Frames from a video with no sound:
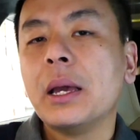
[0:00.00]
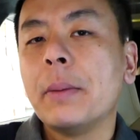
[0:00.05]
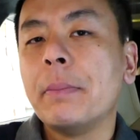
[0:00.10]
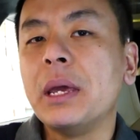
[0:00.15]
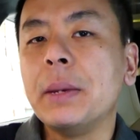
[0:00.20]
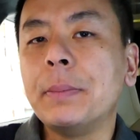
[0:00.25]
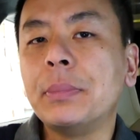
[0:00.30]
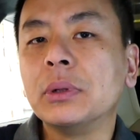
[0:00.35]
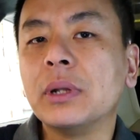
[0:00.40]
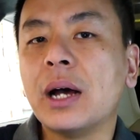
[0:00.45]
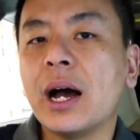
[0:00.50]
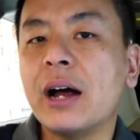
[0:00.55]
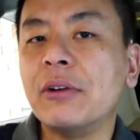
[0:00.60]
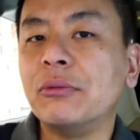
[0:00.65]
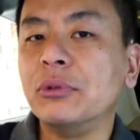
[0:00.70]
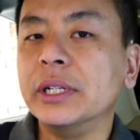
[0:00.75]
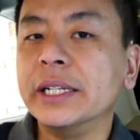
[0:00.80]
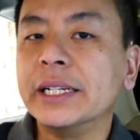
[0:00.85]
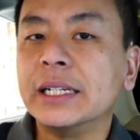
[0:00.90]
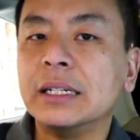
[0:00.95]
people aren't
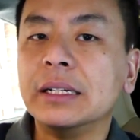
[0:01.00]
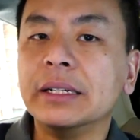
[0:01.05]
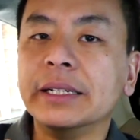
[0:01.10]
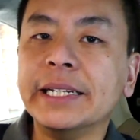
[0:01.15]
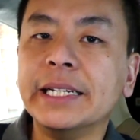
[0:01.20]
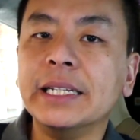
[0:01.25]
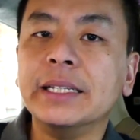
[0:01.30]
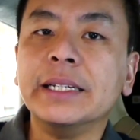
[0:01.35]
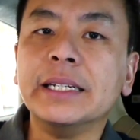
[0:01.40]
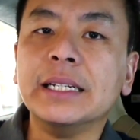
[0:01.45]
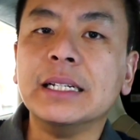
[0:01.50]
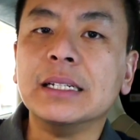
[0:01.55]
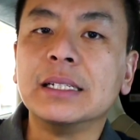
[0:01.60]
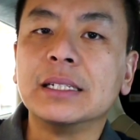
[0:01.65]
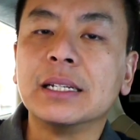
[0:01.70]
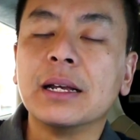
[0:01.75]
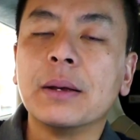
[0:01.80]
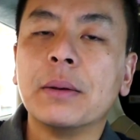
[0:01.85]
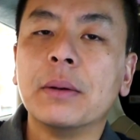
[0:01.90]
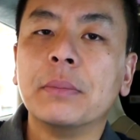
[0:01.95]
really going to need
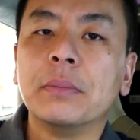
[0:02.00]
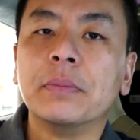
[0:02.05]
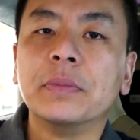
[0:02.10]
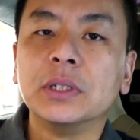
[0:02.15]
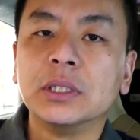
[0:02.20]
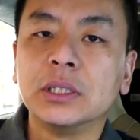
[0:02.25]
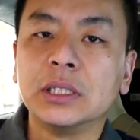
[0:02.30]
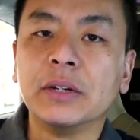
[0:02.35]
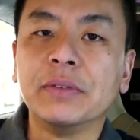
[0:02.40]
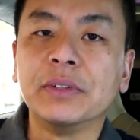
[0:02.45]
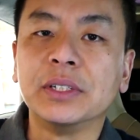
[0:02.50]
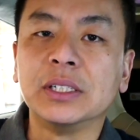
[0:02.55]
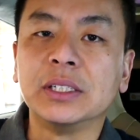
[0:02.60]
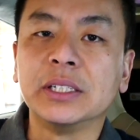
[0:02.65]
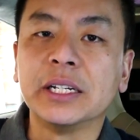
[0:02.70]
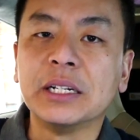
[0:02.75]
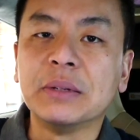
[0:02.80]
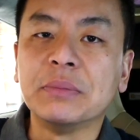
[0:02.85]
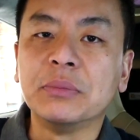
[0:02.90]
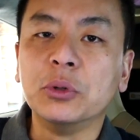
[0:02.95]
these services
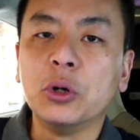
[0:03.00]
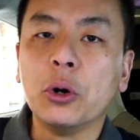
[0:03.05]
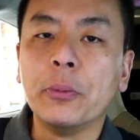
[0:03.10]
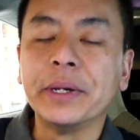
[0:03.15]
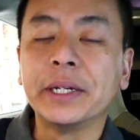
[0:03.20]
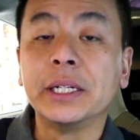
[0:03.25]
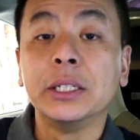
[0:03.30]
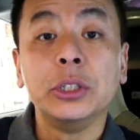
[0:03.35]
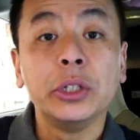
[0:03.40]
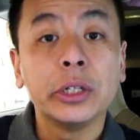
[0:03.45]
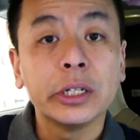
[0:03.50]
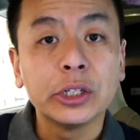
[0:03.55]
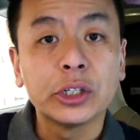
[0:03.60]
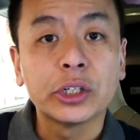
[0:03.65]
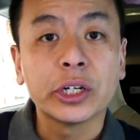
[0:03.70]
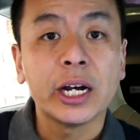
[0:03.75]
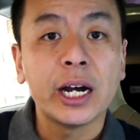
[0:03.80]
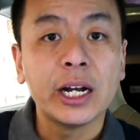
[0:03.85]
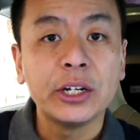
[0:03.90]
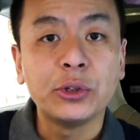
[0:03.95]
anymore, because you can
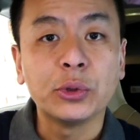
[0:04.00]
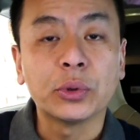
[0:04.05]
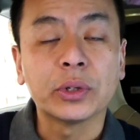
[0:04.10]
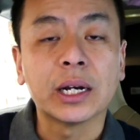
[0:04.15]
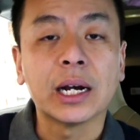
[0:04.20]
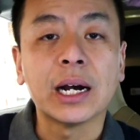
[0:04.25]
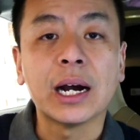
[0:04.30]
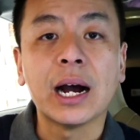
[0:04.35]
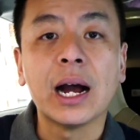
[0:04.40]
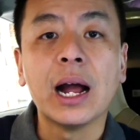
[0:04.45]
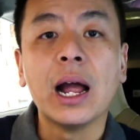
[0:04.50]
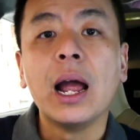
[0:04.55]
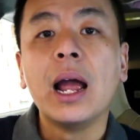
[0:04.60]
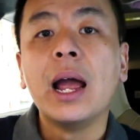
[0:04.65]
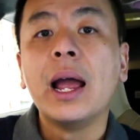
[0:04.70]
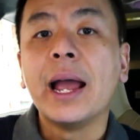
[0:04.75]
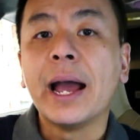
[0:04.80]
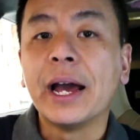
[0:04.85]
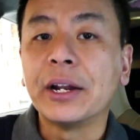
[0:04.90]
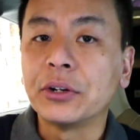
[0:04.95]
charge your car
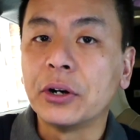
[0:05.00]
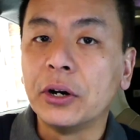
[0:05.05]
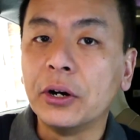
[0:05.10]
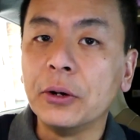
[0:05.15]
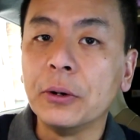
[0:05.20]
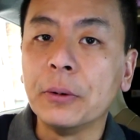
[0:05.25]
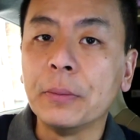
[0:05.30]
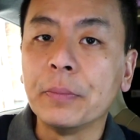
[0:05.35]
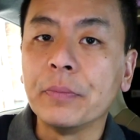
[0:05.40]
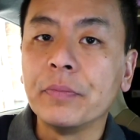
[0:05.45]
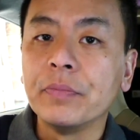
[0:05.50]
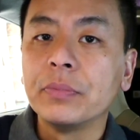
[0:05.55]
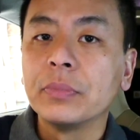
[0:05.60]
at home